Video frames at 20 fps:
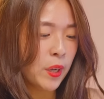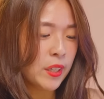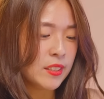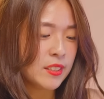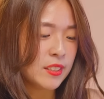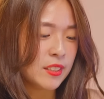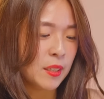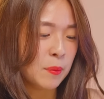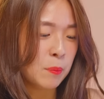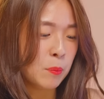
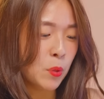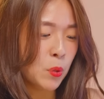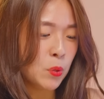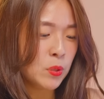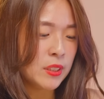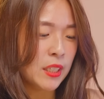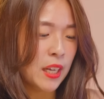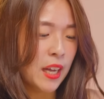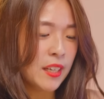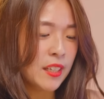What's the
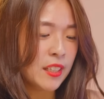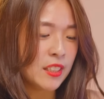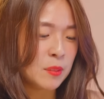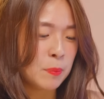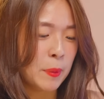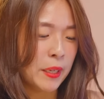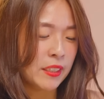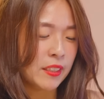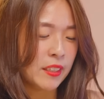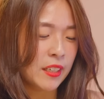most
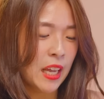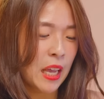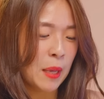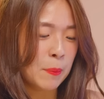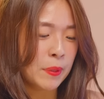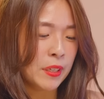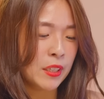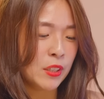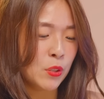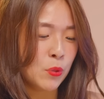unexpected
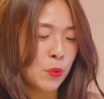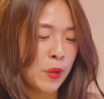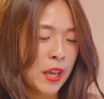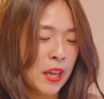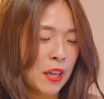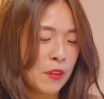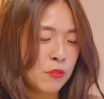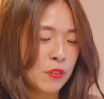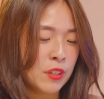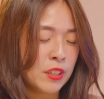habit you have